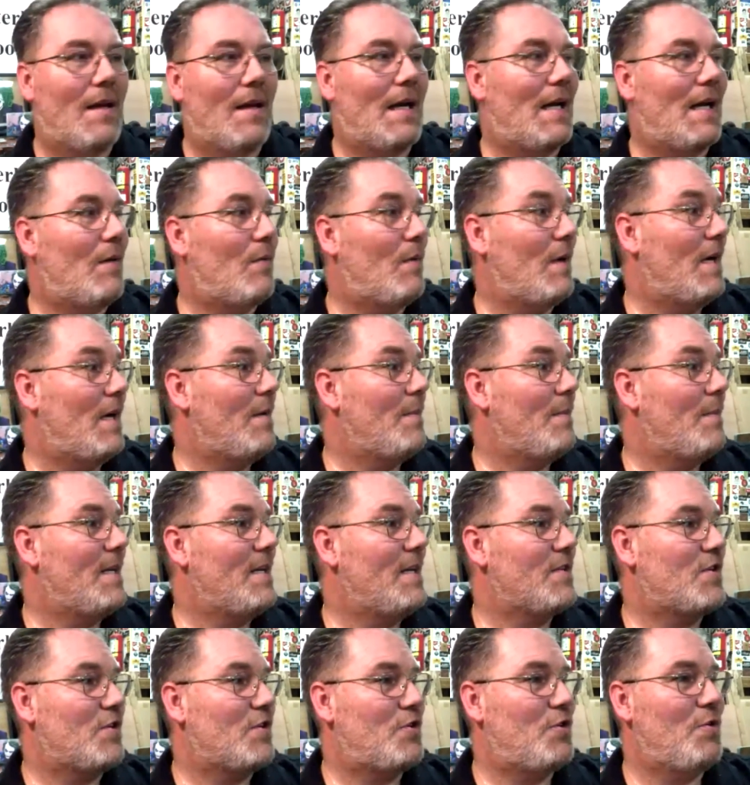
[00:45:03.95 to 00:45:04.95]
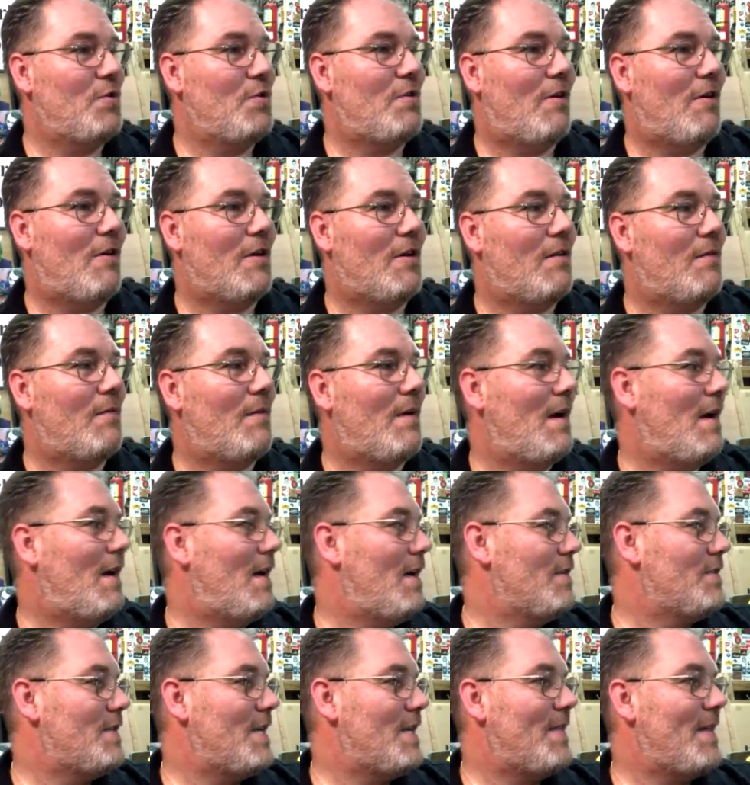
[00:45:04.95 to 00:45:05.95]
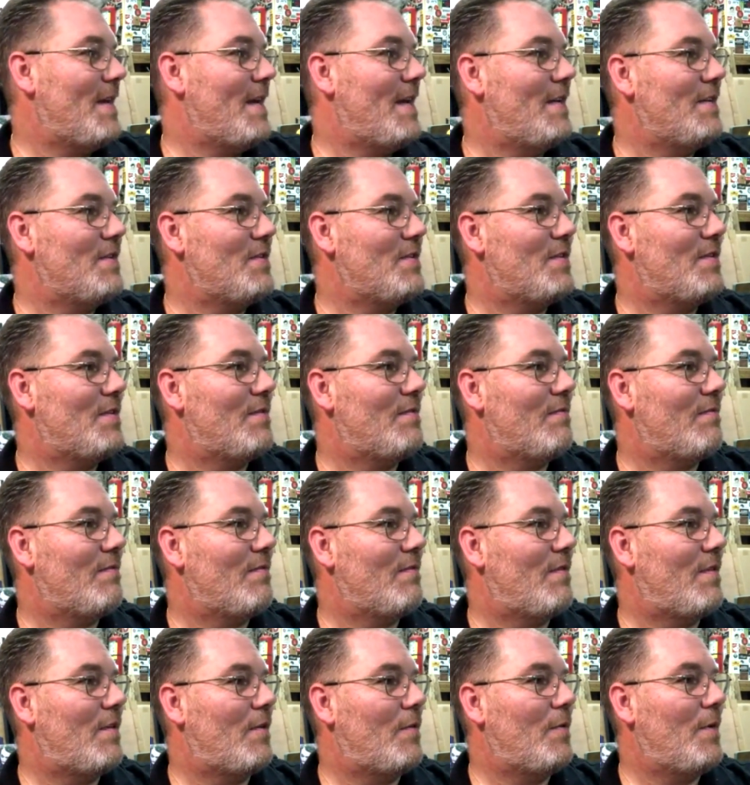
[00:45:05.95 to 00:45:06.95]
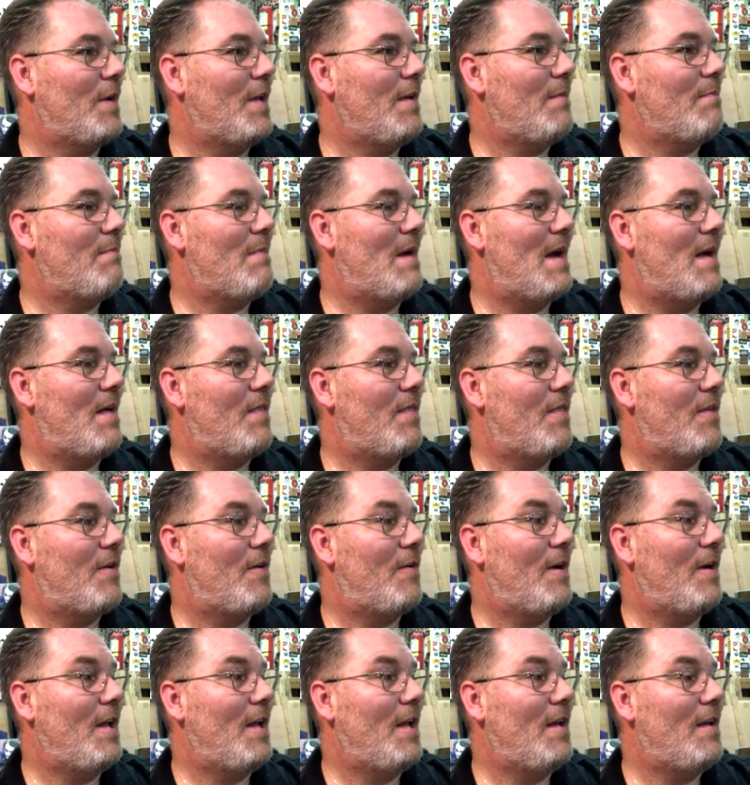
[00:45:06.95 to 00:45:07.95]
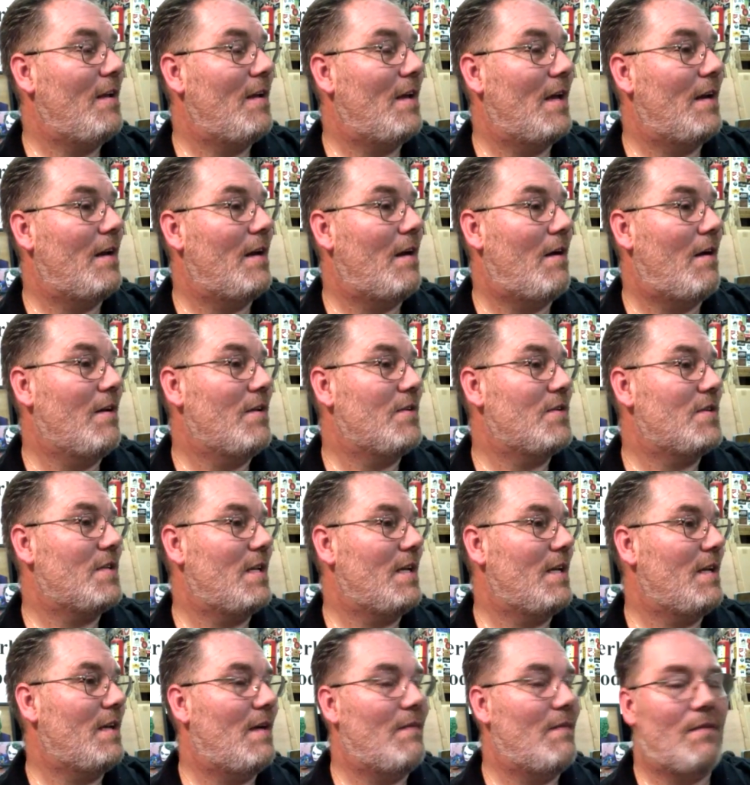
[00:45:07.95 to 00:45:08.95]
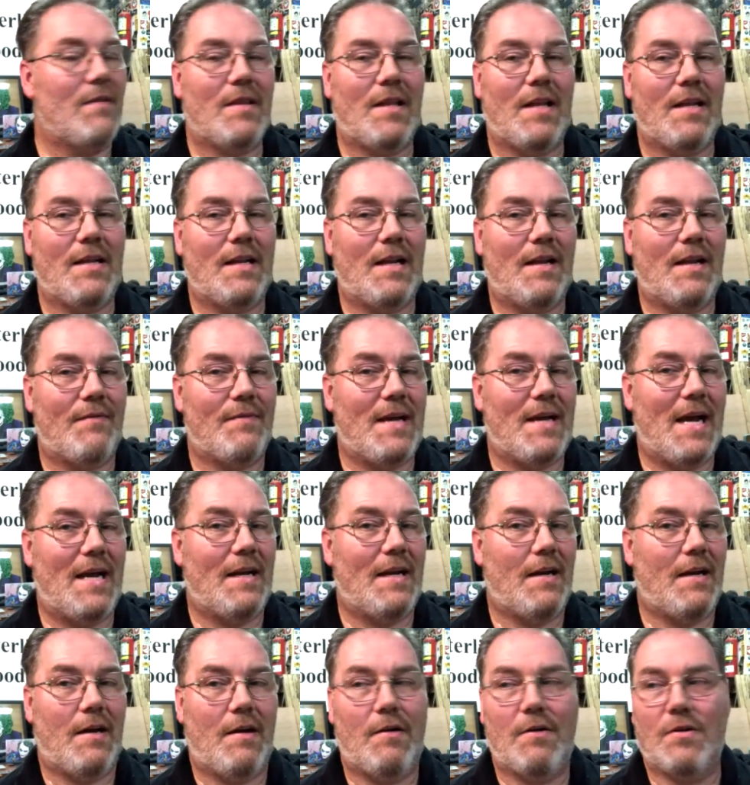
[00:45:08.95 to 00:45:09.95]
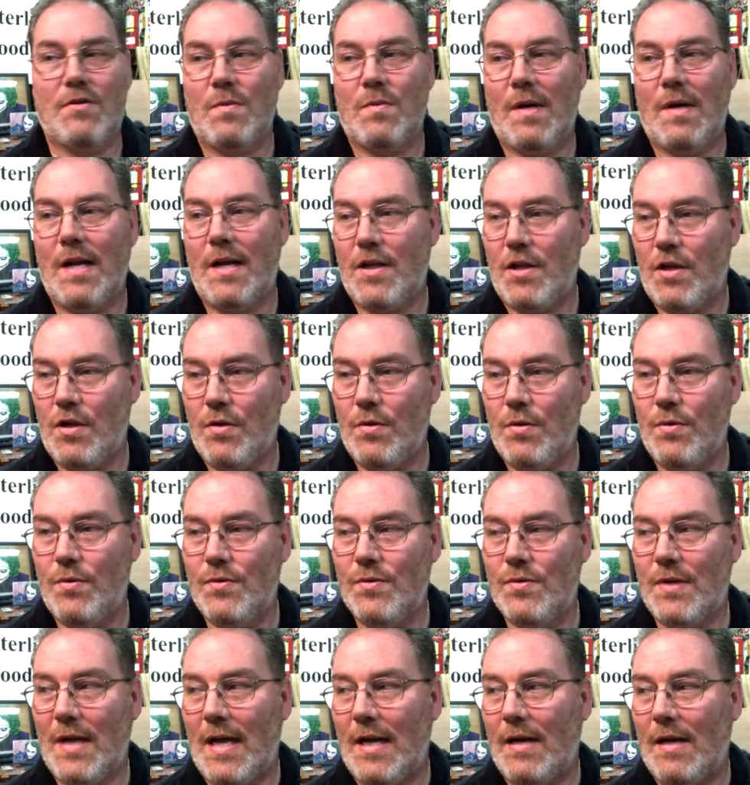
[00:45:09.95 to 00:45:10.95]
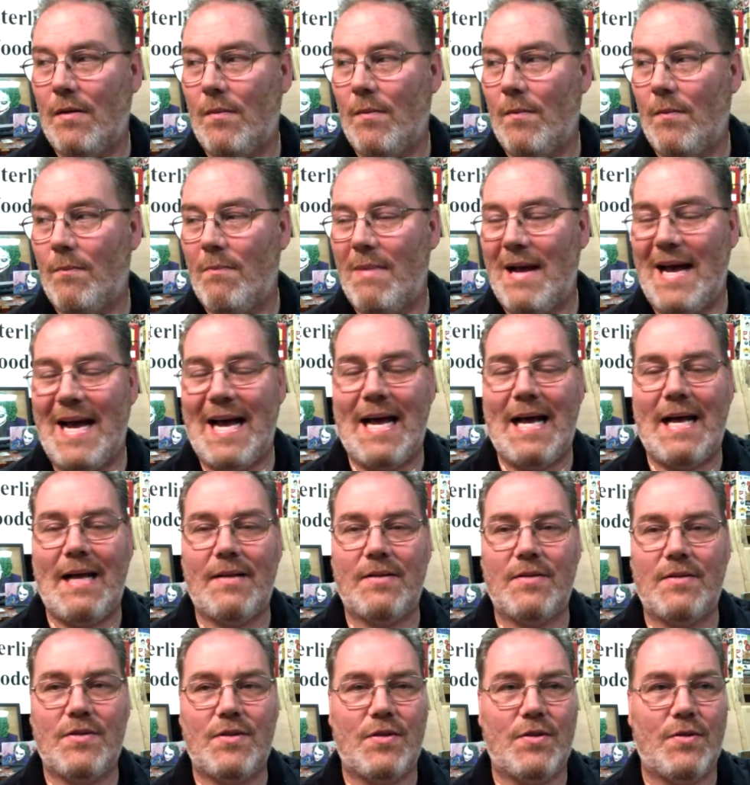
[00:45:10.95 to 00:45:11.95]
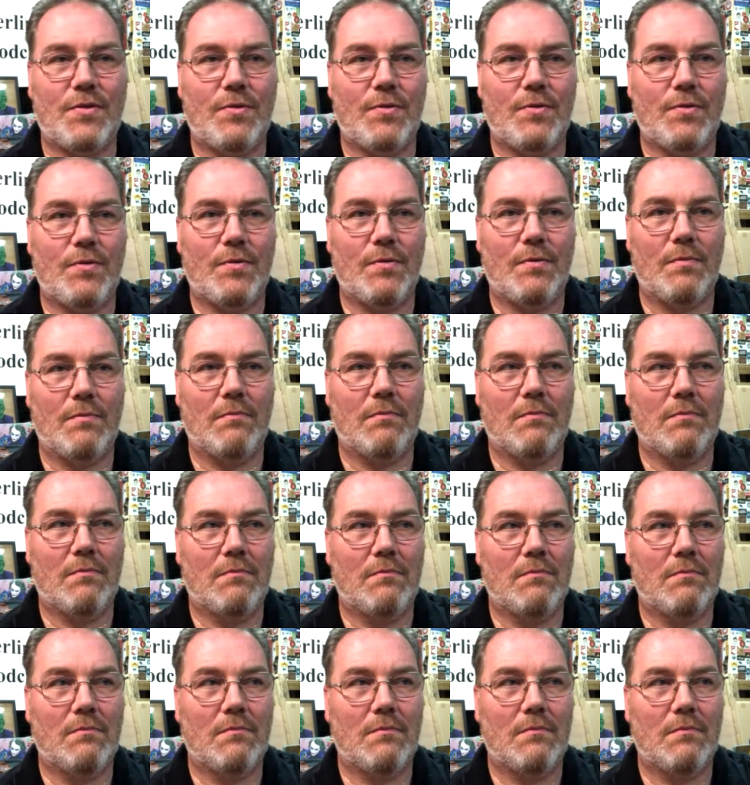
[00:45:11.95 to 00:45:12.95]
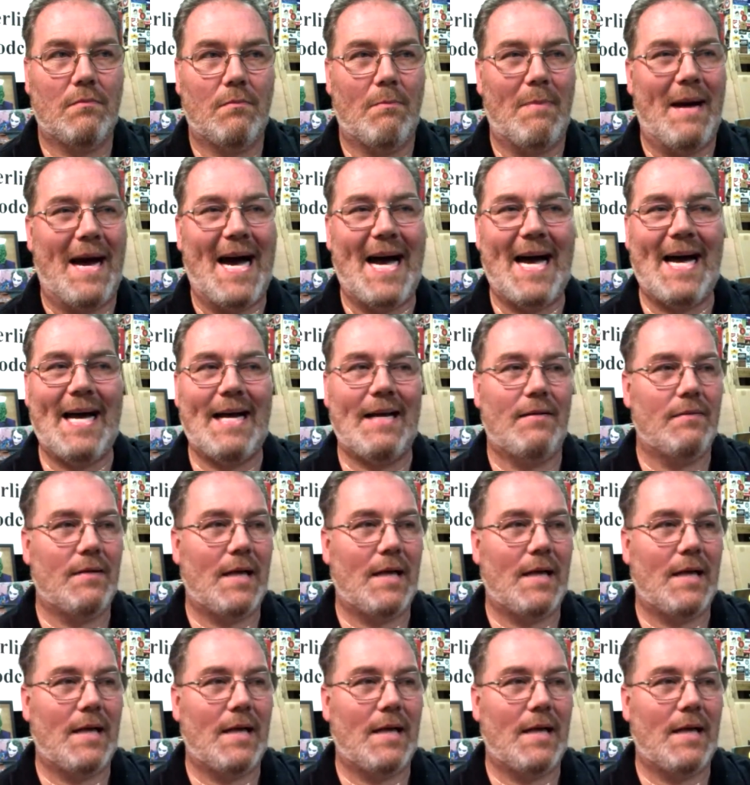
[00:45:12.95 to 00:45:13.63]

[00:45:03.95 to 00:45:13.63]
Well, I mean, it's a 2-car garage. I think it's 30 by 30. And honestly, everything that I've got in here is what I use. I don't buy to buy.